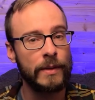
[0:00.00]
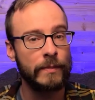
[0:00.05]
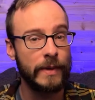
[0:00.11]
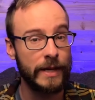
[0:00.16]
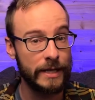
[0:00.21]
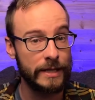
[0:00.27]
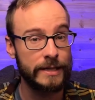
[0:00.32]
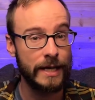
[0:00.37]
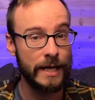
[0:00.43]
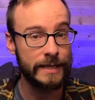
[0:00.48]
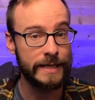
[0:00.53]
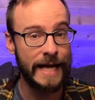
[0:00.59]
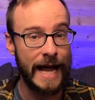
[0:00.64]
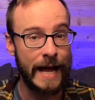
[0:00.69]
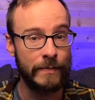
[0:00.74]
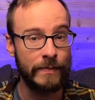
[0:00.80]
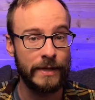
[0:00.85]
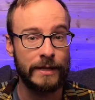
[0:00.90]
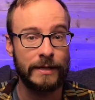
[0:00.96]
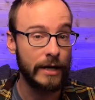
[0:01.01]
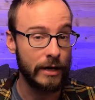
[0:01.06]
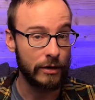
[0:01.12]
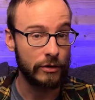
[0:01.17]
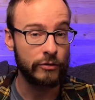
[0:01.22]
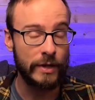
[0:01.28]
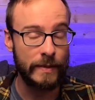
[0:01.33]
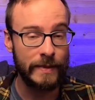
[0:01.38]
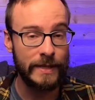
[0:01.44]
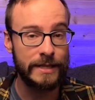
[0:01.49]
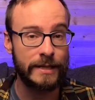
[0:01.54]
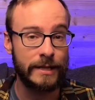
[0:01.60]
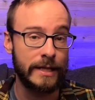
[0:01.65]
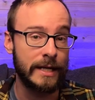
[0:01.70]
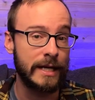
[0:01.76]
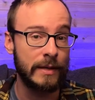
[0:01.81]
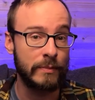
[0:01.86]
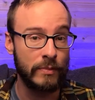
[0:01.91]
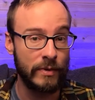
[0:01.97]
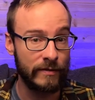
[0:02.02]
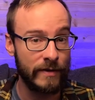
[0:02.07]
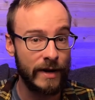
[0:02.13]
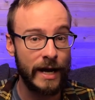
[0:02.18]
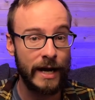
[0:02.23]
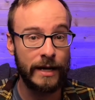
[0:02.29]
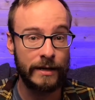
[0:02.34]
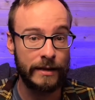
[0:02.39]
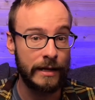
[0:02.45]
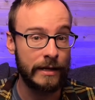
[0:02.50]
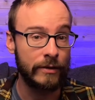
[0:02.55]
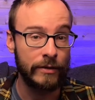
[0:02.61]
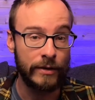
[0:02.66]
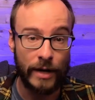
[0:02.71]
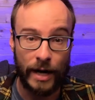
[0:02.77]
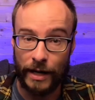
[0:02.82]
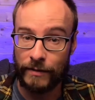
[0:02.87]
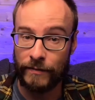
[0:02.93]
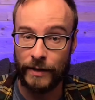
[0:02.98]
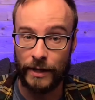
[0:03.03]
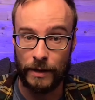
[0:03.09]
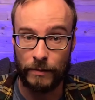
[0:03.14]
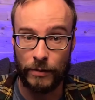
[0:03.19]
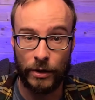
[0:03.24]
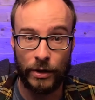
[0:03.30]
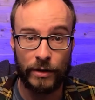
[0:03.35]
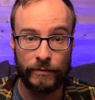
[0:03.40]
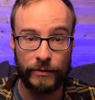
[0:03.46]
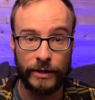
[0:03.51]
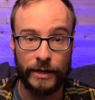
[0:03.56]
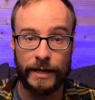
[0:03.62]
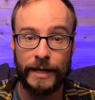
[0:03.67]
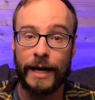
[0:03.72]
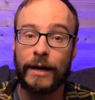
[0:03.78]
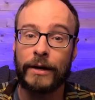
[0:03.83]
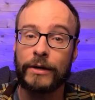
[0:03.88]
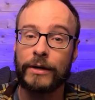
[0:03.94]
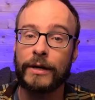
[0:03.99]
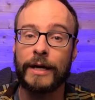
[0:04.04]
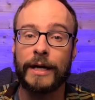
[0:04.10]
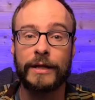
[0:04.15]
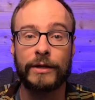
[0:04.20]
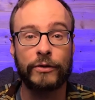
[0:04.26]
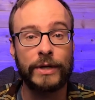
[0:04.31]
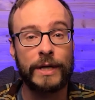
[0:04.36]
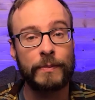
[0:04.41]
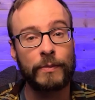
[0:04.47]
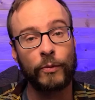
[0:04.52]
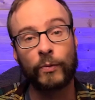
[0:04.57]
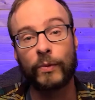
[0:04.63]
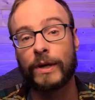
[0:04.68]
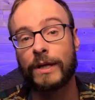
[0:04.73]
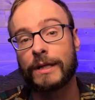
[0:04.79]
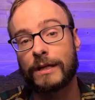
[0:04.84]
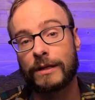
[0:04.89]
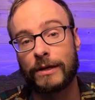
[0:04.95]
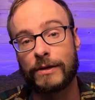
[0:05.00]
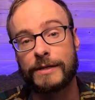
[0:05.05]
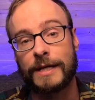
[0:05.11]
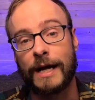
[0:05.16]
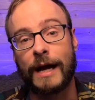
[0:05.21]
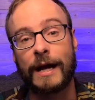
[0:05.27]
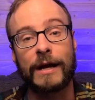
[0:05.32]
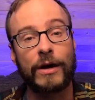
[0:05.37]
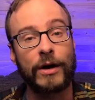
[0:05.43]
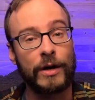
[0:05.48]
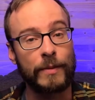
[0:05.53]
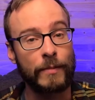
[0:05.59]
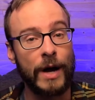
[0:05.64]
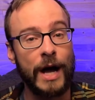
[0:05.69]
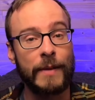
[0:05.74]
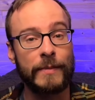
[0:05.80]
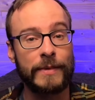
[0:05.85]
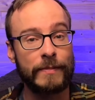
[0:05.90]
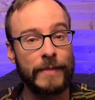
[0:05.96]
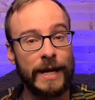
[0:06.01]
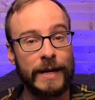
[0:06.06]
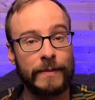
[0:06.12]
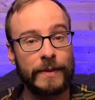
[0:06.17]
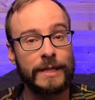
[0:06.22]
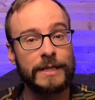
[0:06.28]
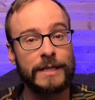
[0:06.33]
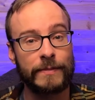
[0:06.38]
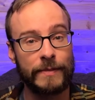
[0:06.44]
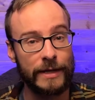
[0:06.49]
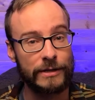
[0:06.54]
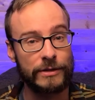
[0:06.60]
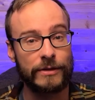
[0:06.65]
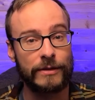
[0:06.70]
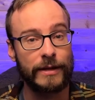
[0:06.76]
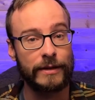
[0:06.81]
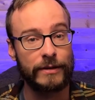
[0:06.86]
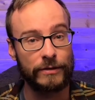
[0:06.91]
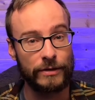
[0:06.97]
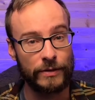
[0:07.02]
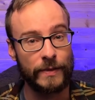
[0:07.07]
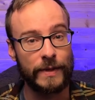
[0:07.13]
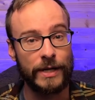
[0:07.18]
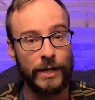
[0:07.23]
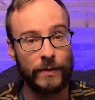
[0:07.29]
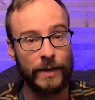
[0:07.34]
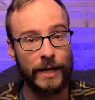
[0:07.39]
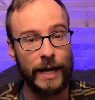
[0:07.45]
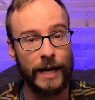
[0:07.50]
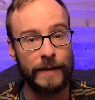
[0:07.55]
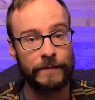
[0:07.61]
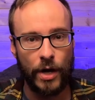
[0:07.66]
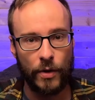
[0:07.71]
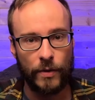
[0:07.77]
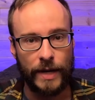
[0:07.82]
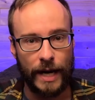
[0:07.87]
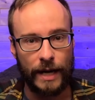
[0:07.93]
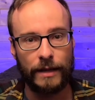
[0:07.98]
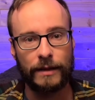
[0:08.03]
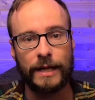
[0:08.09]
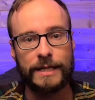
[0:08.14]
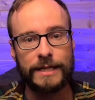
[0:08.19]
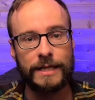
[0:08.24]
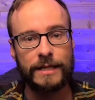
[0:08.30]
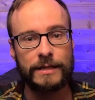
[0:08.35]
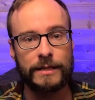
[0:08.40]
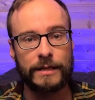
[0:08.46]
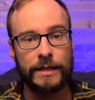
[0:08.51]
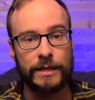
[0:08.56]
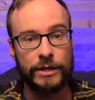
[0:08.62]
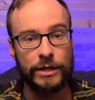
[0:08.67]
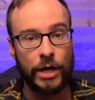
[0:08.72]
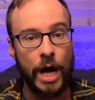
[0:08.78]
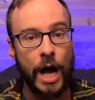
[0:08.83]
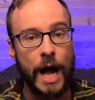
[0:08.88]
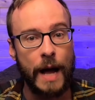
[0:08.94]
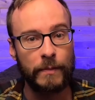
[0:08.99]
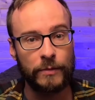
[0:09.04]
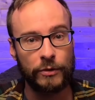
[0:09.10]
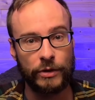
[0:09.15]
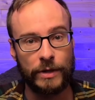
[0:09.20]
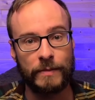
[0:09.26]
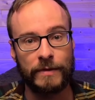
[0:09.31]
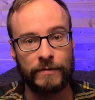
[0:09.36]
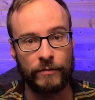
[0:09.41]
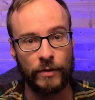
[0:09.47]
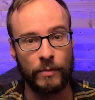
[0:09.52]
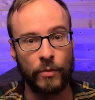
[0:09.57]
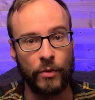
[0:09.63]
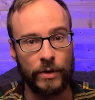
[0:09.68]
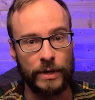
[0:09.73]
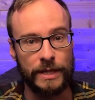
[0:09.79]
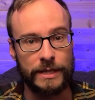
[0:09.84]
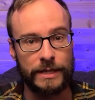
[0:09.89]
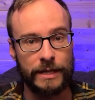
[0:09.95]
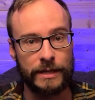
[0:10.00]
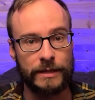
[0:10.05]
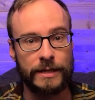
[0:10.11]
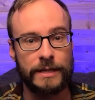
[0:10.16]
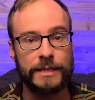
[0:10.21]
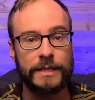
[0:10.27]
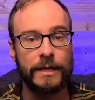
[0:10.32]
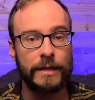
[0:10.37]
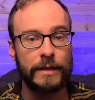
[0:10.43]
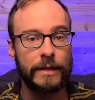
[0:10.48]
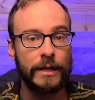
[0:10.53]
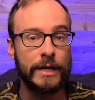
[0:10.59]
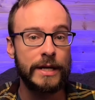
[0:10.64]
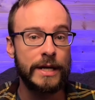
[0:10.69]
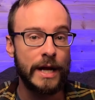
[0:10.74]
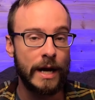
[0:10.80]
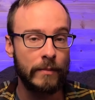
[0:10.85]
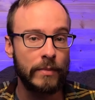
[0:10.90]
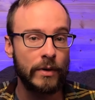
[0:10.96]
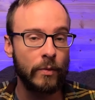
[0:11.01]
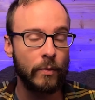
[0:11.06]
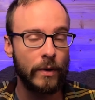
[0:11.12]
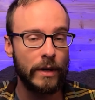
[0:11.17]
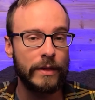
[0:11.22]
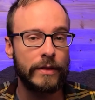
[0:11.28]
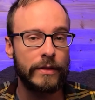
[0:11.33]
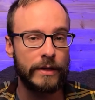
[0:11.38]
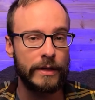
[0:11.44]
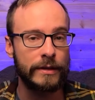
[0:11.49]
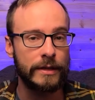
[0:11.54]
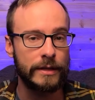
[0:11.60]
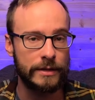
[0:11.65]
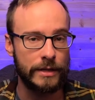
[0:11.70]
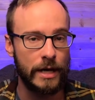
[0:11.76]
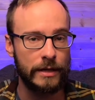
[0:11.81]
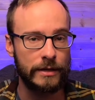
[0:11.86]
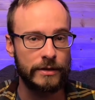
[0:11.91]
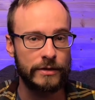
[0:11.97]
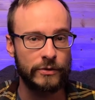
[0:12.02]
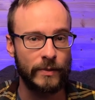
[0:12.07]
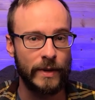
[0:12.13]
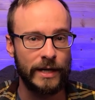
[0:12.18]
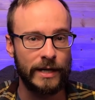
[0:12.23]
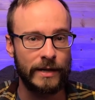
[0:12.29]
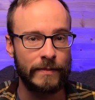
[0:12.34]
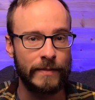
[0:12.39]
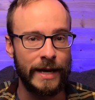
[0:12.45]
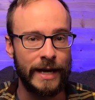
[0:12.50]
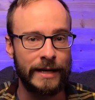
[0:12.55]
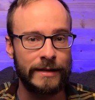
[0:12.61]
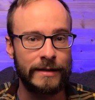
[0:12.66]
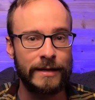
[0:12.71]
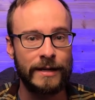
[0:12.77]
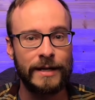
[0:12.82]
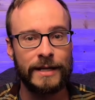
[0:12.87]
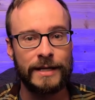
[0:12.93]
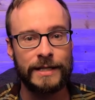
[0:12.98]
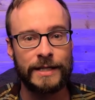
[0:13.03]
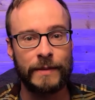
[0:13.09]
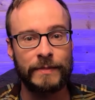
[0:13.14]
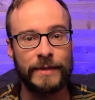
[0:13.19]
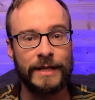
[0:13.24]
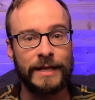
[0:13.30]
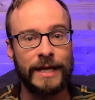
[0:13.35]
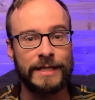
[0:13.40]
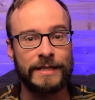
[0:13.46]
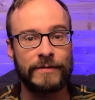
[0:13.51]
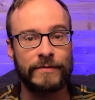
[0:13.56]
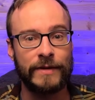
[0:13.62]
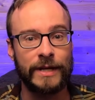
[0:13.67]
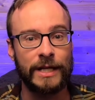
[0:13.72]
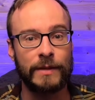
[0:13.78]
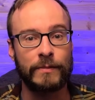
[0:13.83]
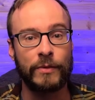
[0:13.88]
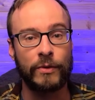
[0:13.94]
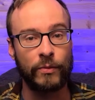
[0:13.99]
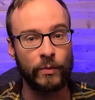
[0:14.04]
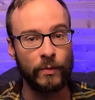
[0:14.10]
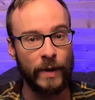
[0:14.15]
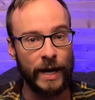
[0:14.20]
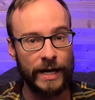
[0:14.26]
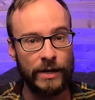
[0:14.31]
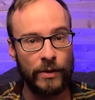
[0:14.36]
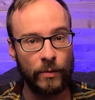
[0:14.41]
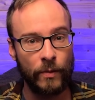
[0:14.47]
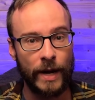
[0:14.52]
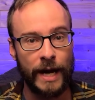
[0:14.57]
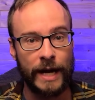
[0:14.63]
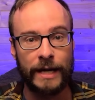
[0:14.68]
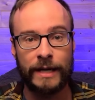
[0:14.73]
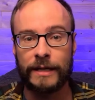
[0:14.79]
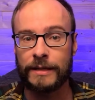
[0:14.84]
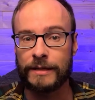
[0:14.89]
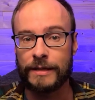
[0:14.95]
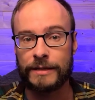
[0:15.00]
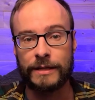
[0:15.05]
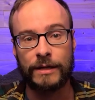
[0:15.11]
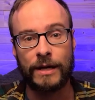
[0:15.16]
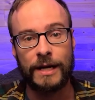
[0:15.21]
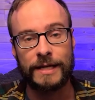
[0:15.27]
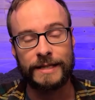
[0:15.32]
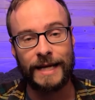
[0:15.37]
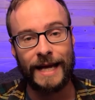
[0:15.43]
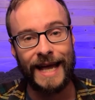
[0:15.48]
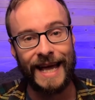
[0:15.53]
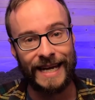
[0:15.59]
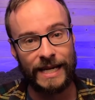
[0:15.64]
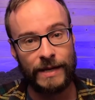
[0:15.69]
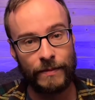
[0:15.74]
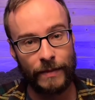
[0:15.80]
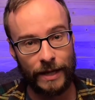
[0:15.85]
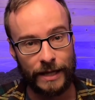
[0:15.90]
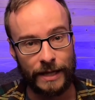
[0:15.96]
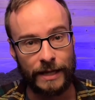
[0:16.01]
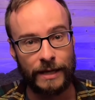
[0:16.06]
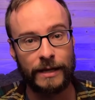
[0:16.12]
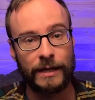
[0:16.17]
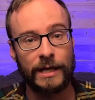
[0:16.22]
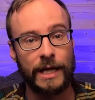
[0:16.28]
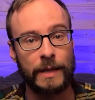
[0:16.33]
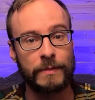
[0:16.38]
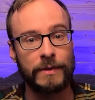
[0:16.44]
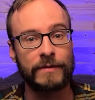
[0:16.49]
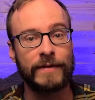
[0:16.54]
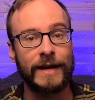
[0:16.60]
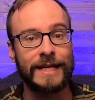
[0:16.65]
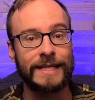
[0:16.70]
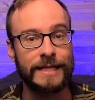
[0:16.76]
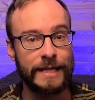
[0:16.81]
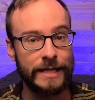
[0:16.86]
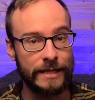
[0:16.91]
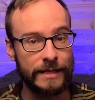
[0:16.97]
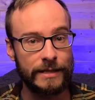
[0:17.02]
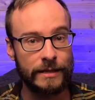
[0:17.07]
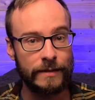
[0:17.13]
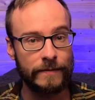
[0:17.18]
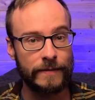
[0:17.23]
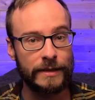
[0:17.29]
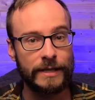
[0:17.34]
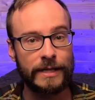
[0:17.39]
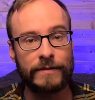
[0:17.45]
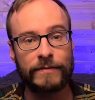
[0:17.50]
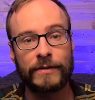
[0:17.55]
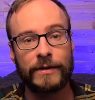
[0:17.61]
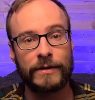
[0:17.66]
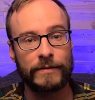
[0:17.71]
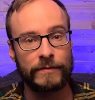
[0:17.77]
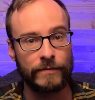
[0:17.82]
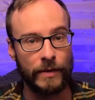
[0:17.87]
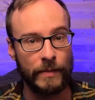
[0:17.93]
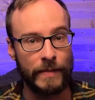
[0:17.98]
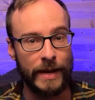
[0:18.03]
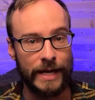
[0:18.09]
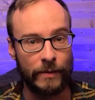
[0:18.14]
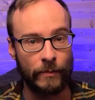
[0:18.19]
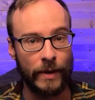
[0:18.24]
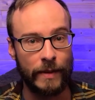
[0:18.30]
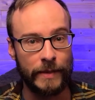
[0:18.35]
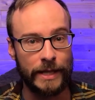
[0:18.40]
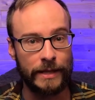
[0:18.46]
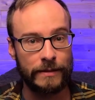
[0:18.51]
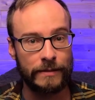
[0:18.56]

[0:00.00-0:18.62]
but it does happen. There are treatments that they can provide that are not available over the counter, and they'll keep a really close eye on mom and baby to make sure that they're doing okay. Okay, let's get to the top treatment for morning sickness. The number 1 thing that doctors recommend, something that's available right away, doesn't cost any money, and provides instant relief for many women.